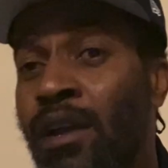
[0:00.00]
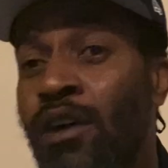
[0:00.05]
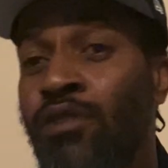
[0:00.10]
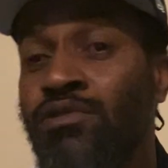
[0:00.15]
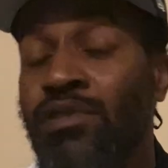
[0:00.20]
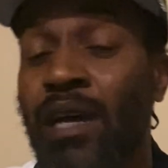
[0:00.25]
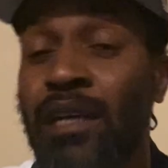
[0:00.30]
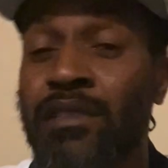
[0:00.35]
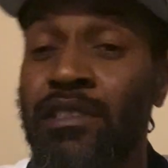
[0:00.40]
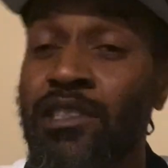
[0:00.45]

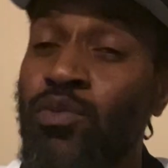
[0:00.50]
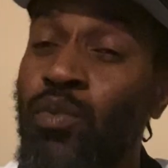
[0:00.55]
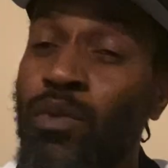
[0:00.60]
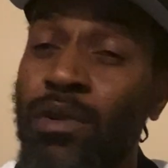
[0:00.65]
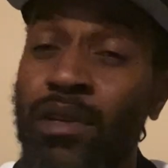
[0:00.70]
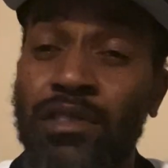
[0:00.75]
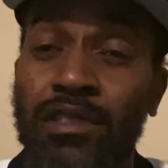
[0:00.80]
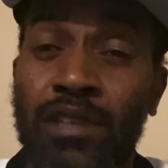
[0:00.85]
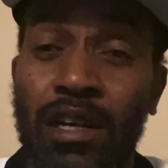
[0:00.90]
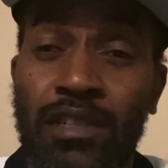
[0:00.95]
else I just
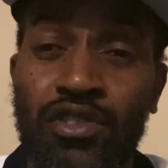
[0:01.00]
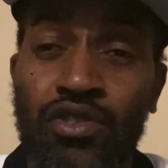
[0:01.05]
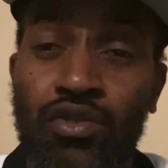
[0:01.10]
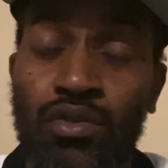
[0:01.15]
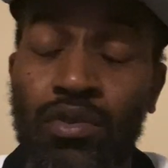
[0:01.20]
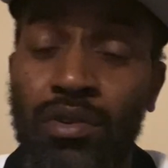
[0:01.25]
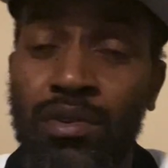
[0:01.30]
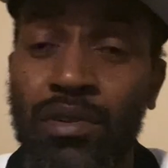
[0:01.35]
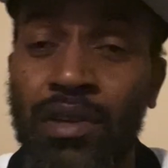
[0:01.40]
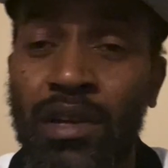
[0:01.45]
want to touch
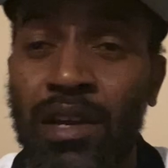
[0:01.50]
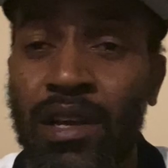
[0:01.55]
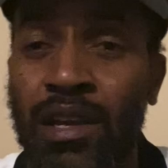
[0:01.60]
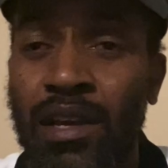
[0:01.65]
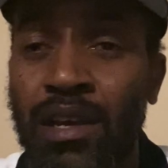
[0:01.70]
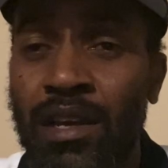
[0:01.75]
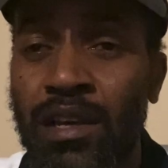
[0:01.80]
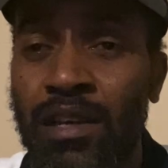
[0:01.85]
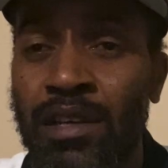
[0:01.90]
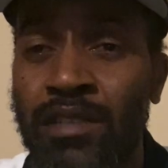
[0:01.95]
on
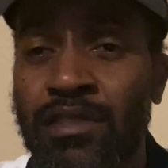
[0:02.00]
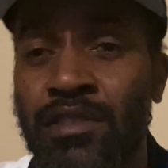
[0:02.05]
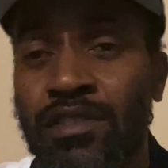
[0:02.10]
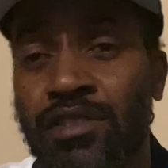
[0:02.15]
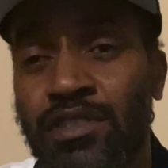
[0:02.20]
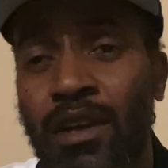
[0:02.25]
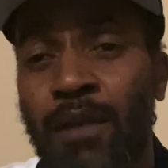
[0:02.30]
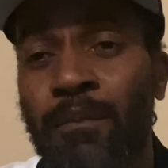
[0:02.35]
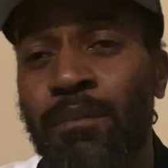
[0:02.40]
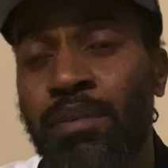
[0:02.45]
is in
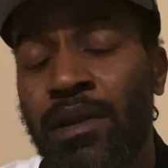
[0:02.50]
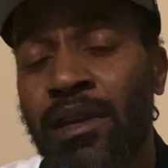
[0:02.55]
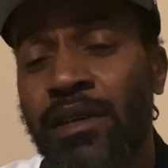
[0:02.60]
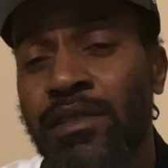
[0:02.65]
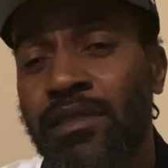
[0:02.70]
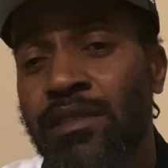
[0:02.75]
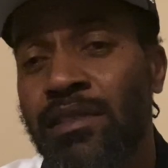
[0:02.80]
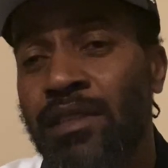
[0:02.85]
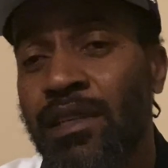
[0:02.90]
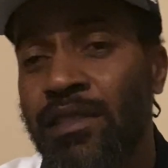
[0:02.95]
some
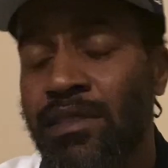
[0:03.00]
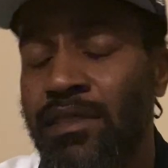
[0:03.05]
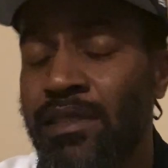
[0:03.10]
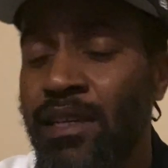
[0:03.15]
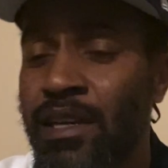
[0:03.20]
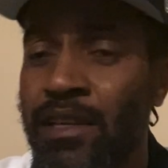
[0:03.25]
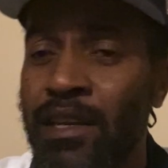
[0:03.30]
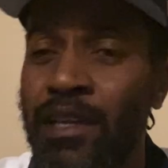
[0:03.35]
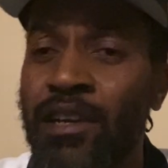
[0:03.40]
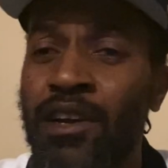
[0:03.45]
places they
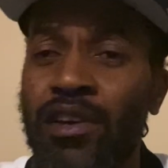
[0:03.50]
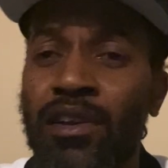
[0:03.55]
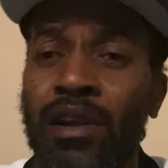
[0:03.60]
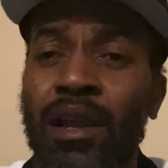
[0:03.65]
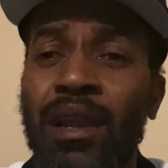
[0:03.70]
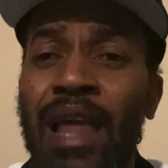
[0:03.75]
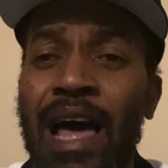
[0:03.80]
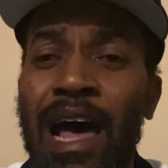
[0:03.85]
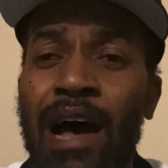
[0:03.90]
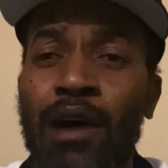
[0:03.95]
saying they're gonna
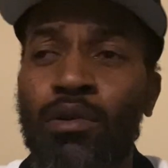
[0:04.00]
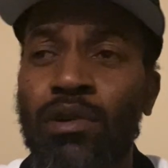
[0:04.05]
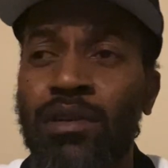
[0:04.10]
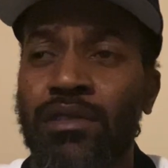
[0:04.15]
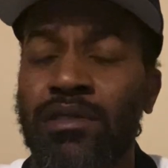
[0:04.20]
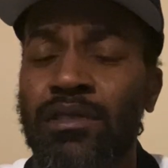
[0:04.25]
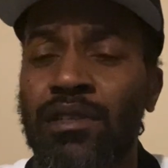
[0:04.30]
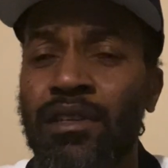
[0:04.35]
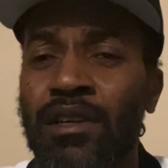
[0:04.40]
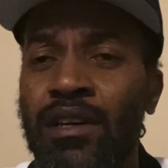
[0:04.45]
allow
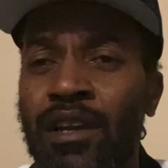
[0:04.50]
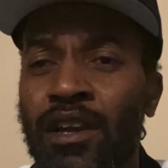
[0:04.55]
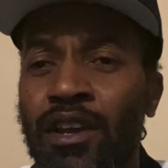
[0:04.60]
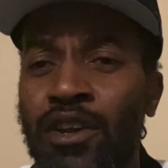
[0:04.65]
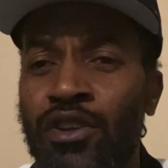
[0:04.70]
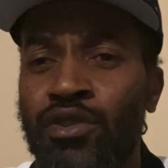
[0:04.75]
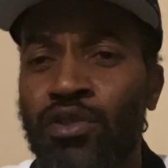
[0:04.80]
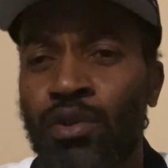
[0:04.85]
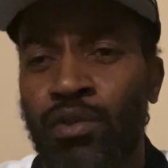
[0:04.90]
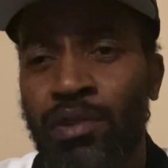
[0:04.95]
us,
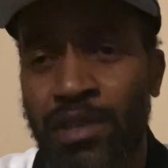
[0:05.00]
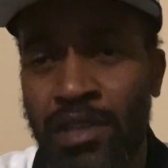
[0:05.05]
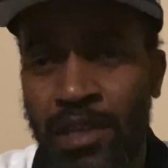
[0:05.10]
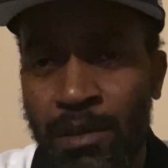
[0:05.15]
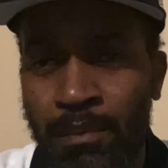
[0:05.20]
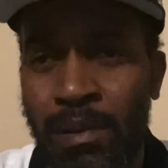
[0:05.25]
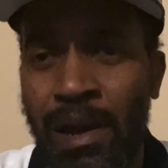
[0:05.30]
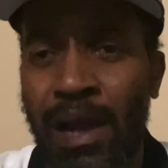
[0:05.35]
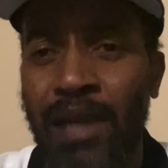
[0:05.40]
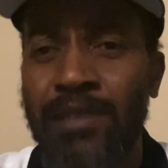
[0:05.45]
to
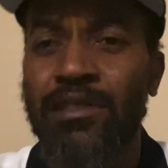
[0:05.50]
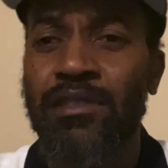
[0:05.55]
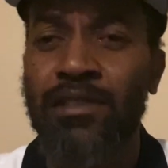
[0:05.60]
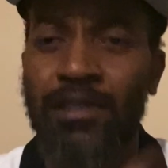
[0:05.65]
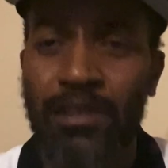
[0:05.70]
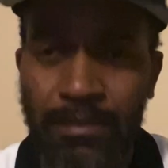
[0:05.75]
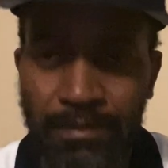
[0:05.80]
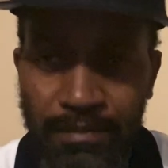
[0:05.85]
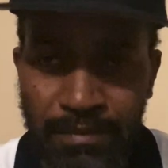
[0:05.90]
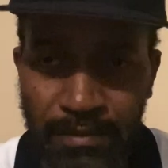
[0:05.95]
get back
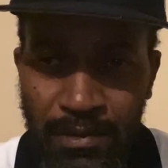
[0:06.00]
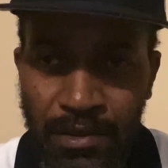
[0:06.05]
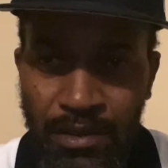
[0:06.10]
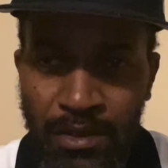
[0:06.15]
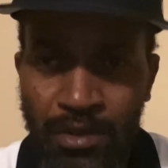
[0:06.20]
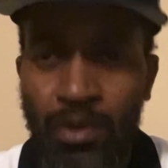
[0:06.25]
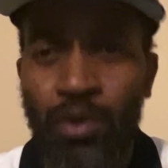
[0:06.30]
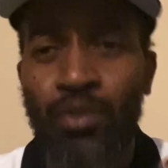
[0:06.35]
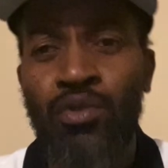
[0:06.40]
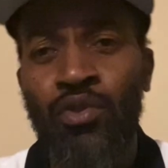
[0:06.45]
to,
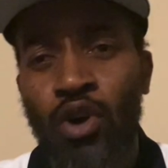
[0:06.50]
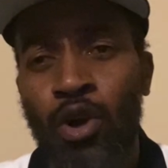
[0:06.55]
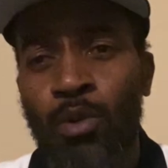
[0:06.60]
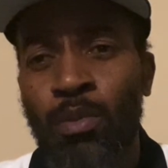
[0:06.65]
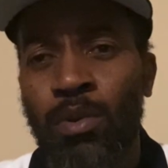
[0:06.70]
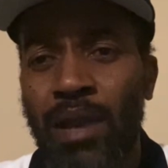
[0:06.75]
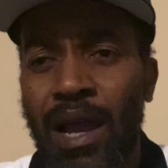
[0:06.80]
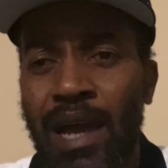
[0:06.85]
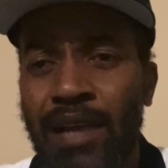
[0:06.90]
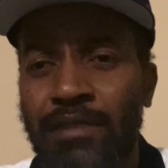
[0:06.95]

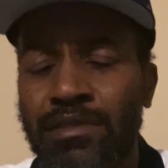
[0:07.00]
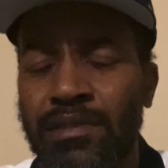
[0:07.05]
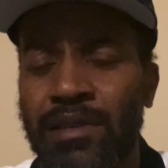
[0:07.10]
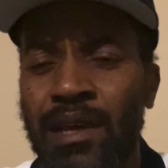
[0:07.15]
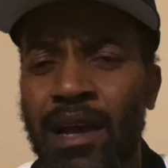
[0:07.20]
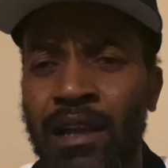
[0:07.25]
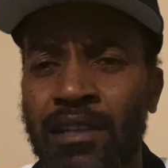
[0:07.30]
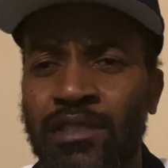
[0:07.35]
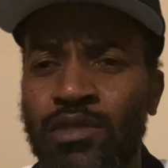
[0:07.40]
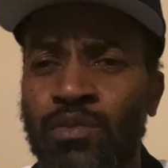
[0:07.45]
normal
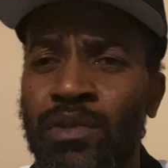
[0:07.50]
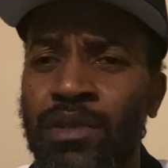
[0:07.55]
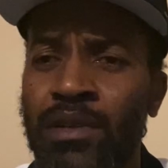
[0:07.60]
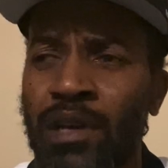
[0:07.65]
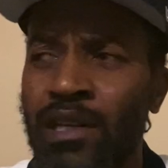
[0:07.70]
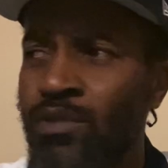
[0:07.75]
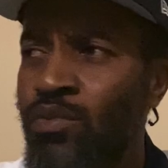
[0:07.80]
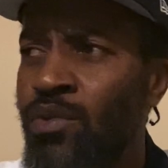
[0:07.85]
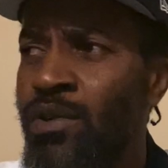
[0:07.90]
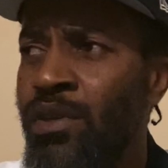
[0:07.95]
lifestyle as
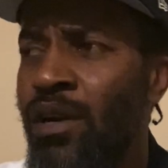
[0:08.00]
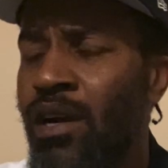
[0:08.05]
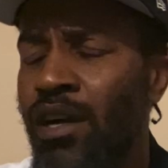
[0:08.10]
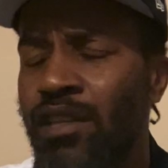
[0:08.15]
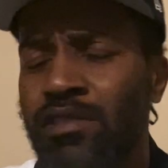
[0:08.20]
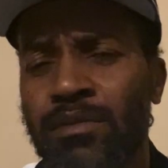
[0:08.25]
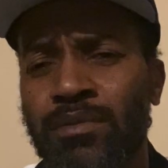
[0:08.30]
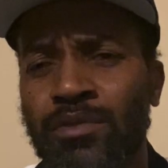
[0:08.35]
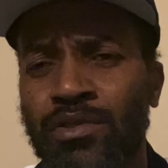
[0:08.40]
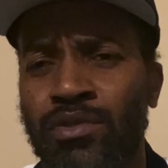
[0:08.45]
we
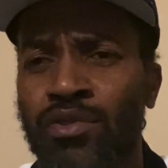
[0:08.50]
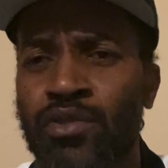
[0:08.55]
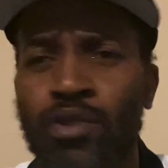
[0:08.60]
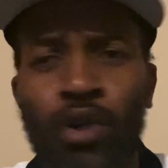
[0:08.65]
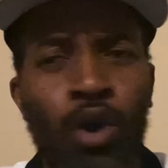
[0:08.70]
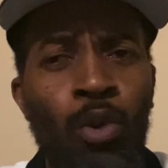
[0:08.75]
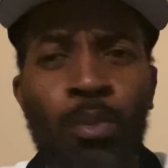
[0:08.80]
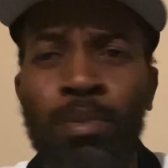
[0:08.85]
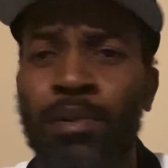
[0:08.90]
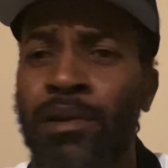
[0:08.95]
accustomed to,
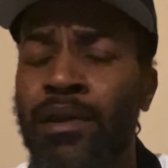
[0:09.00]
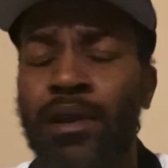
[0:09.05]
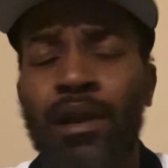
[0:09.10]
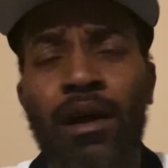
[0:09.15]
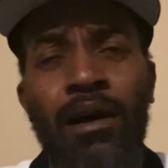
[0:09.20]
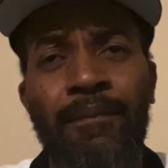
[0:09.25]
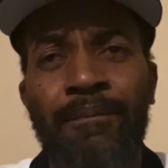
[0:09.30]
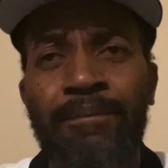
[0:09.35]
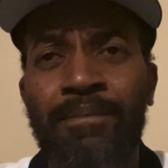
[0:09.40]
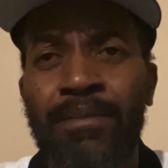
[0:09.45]
opening
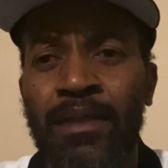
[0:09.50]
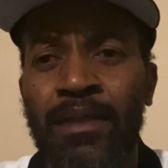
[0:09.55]
up.